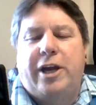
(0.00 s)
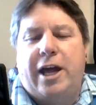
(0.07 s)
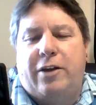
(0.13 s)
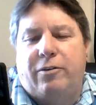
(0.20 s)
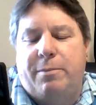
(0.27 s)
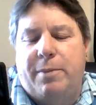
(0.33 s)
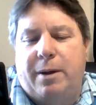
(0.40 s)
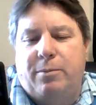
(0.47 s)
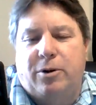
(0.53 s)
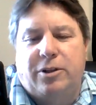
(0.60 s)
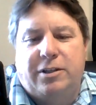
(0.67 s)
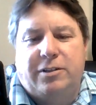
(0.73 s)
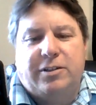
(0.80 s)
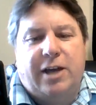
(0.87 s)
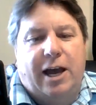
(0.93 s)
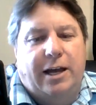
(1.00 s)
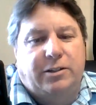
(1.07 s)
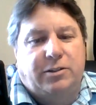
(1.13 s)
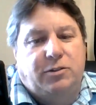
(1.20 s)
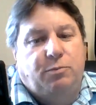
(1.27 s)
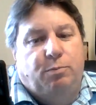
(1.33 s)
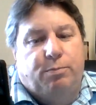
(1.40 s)
you got to remember, this guy
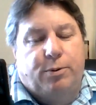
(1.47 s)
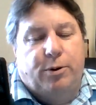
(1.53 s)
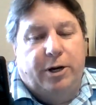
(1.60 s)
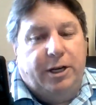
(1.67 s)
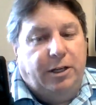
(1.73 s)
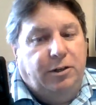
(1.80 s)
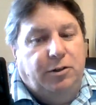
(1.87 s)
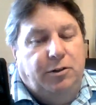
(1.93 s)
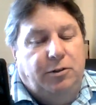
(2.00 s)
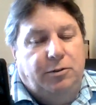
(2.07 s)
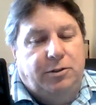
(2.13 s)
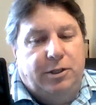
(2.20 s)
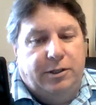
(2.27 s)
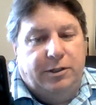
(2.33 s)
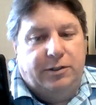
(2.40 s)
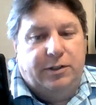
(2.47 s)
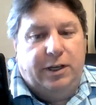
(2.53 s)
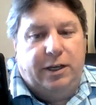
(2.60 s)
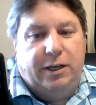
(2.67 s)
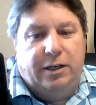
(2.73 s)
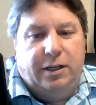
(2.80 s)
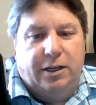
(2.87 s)
is pretty new to the
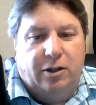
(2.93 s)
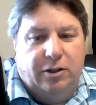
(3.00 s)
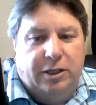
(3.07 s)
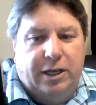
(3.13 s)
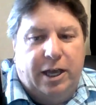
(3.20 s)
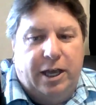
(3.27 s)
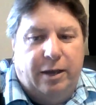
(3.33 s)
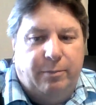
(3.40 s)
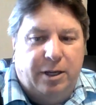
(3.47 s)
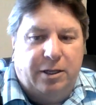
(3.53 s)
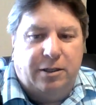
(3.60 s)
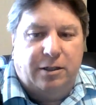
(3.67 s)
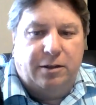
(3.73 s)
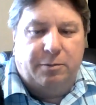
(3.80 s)
scene. He only came in at